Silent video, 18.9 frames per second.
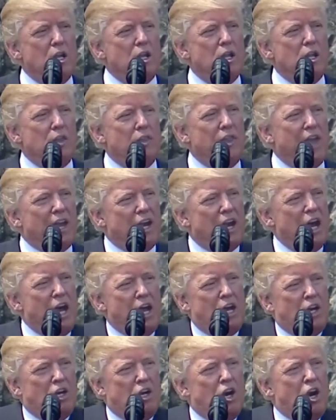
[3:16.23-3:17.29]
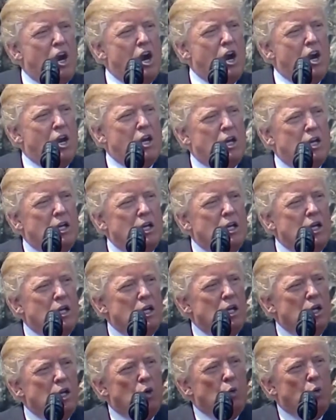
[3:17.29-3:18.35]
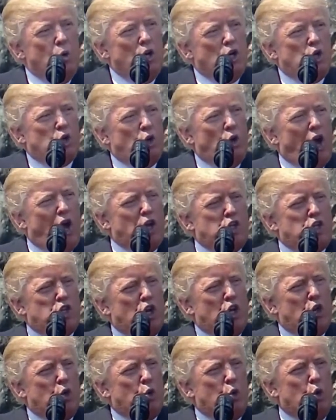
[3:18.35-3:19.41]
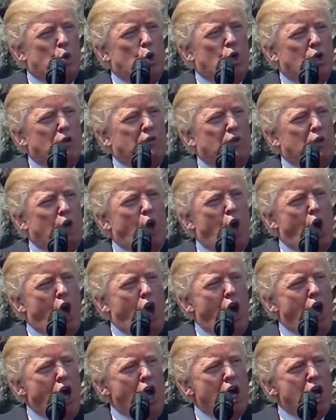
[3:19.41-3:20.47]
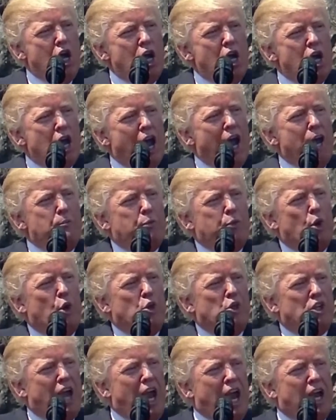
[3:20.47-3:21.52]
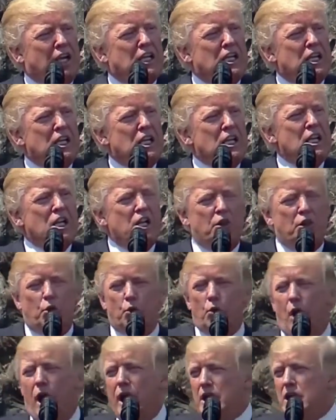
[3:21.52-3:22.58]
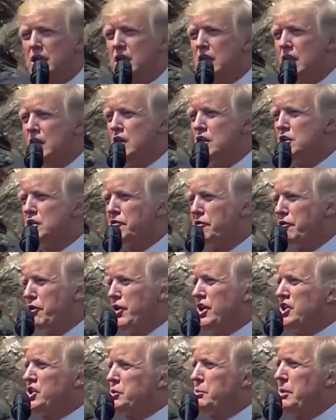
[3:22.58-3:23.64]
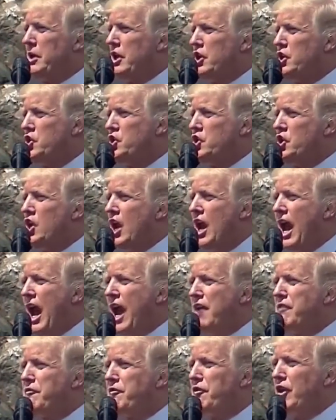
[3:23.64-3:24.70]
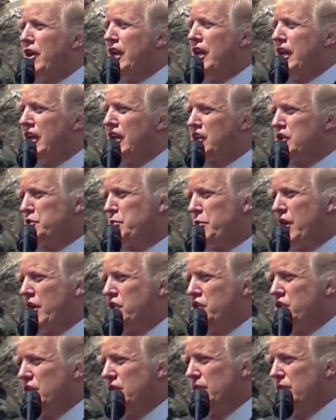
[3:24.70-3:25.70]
that honor God. We treasure the rule of law and protect the right to free speech and free expression.